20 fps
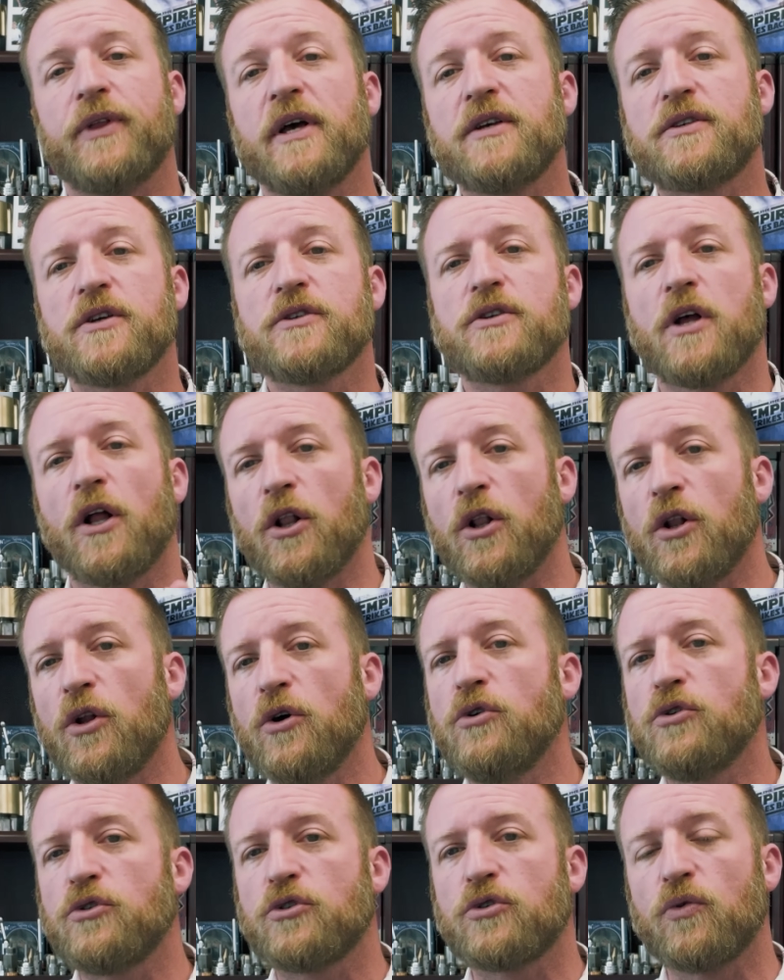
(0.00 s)
This is a
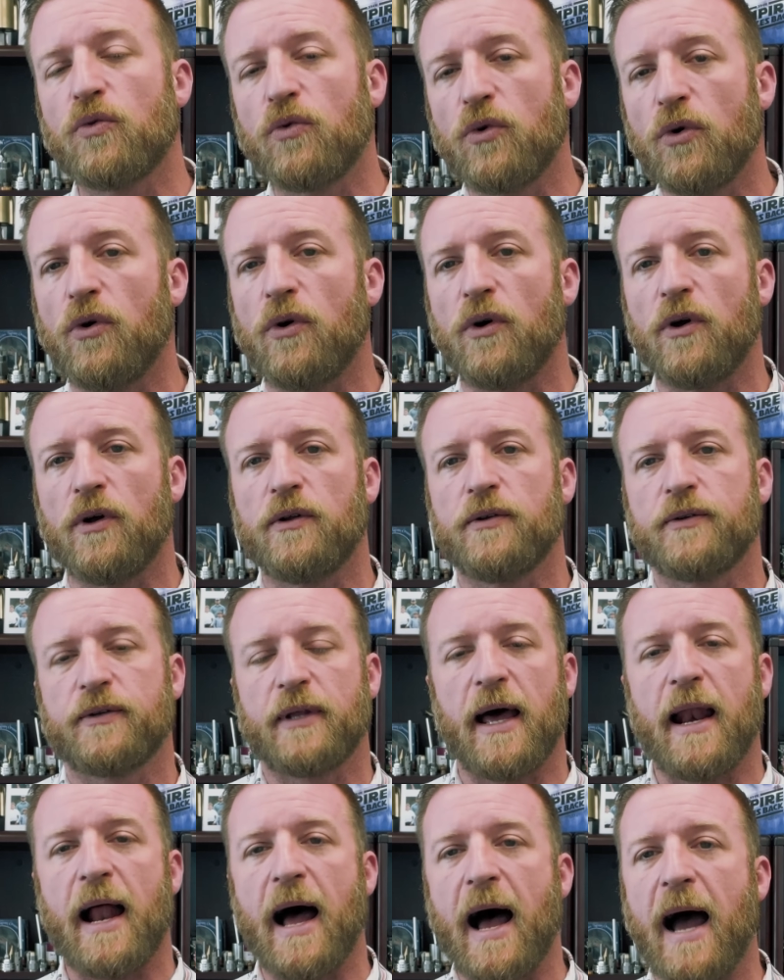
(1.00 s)
loose rule
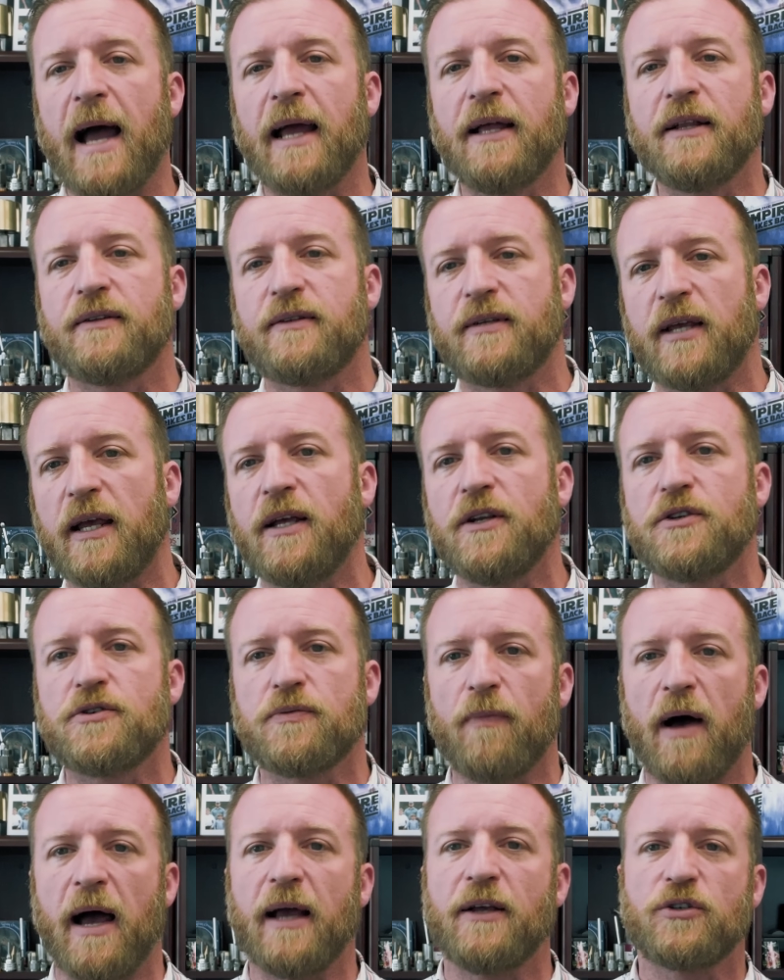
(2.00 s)
that I teach
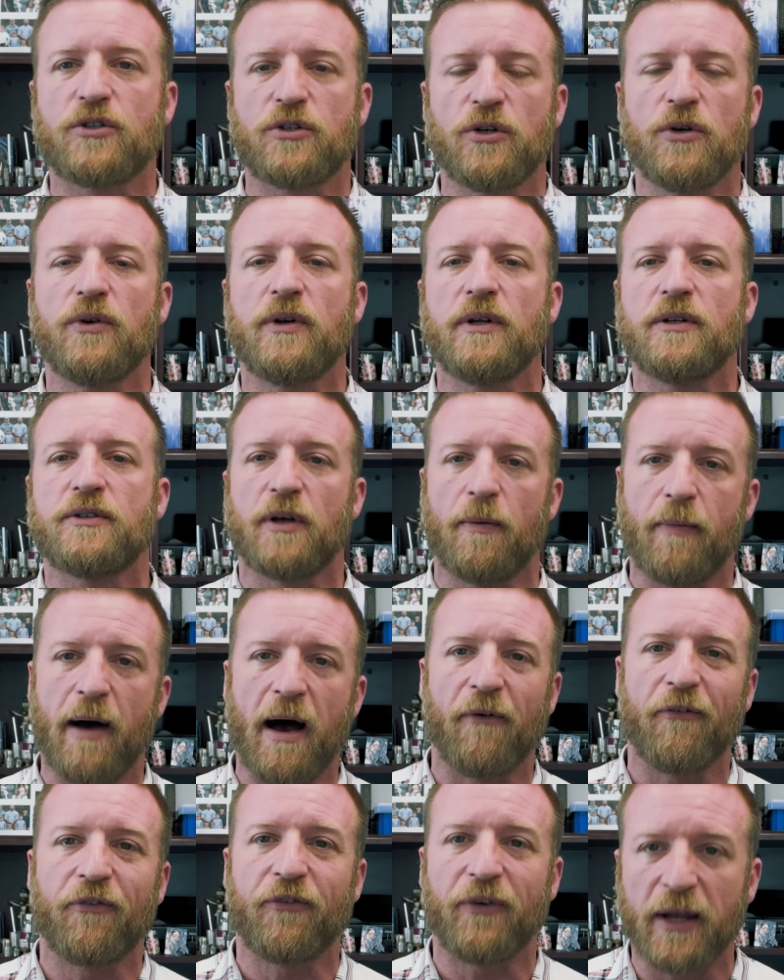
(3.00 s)
my students
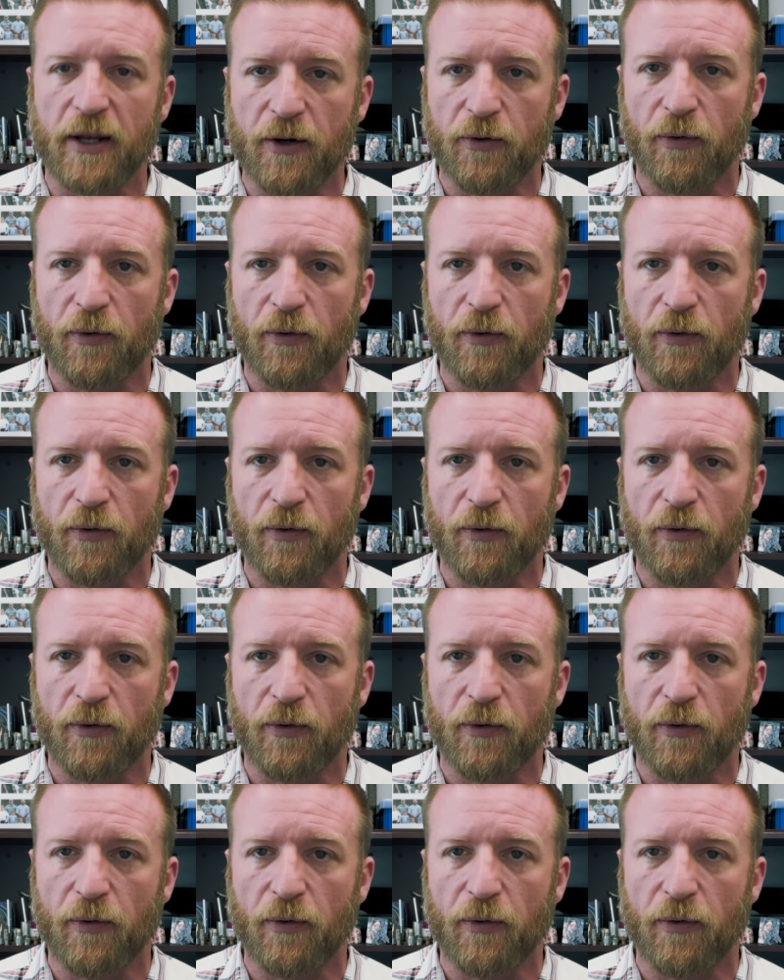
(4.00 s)
about feed